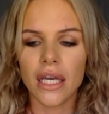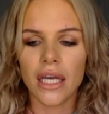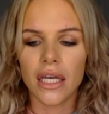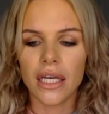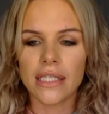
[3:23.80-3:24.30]

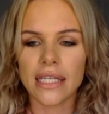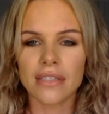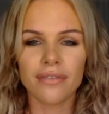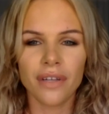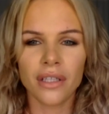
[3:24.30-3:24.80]
it
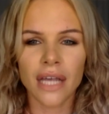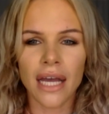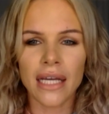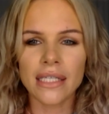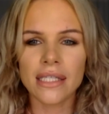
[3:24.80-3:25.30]
doesn't feel
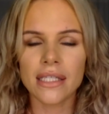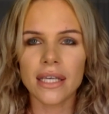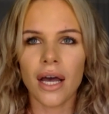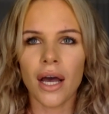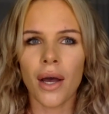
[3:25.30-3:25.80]
nice.
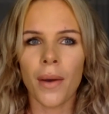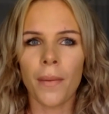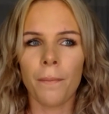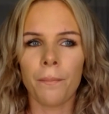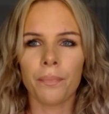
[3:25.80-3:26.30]

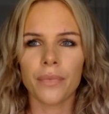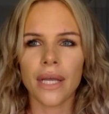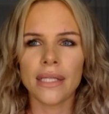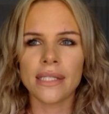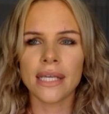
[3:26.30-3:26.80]
And
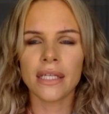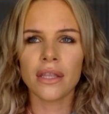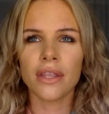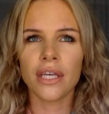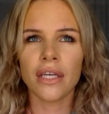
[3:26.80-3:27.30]

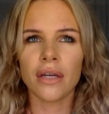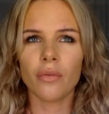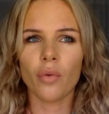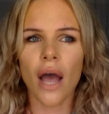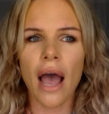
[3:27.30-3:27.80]
second thing,
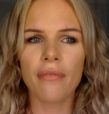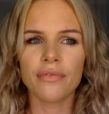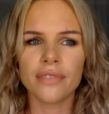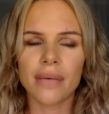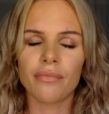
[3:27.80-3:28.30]
after
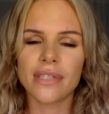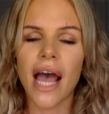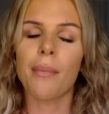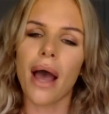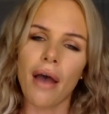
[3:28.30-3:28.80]
some
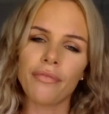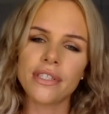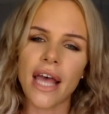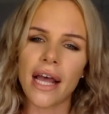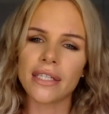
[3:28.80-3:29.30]
time after
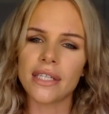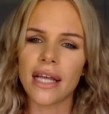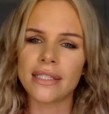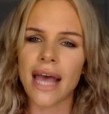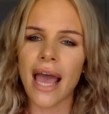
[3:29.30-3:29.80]
that
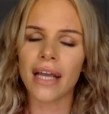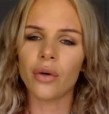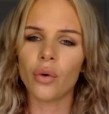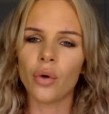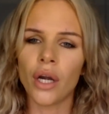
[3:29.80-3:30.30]
attack
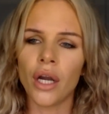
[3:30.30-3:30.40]
or